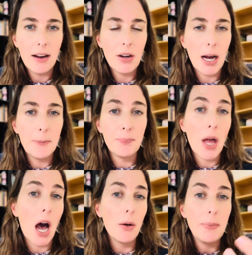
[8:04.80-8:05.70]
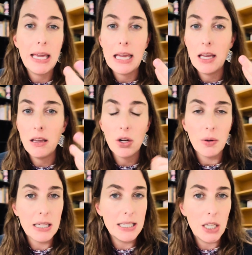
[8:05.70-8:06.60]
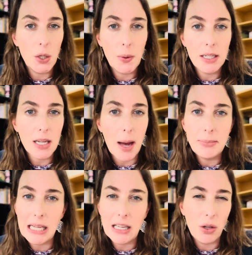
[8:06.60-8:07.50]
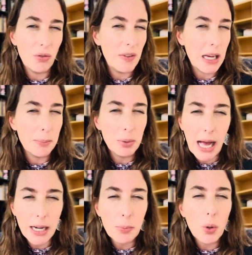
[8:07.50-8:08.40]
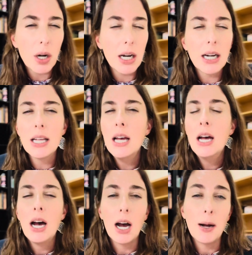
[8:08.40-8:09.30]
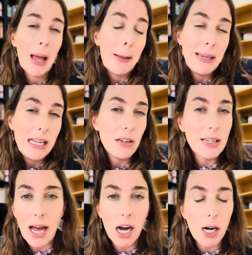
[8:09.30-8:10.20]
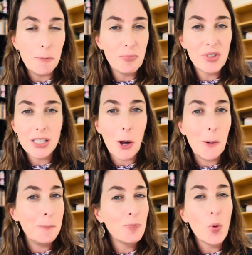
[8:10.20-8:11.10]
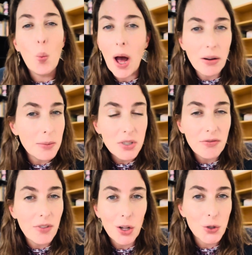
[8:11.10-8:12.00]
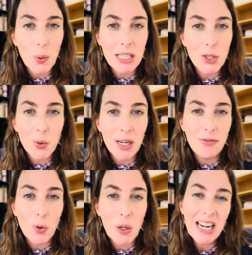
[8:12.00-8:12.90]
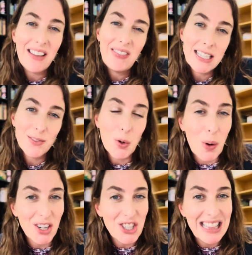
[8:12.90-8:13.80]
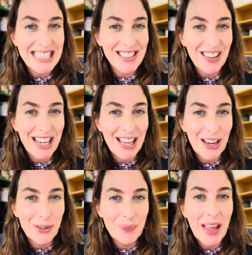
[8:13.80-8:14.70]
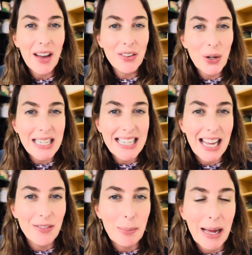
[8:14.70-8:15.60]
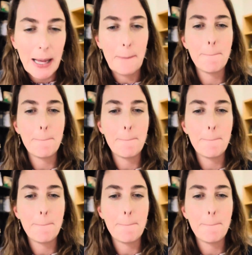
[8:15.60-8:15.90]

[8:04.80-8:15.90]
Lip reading: I'll be, continuing to update you via Blackboard. I'm here to help. So welcome to fall 2024, and thanks for watching this video. Have a great day, everybody.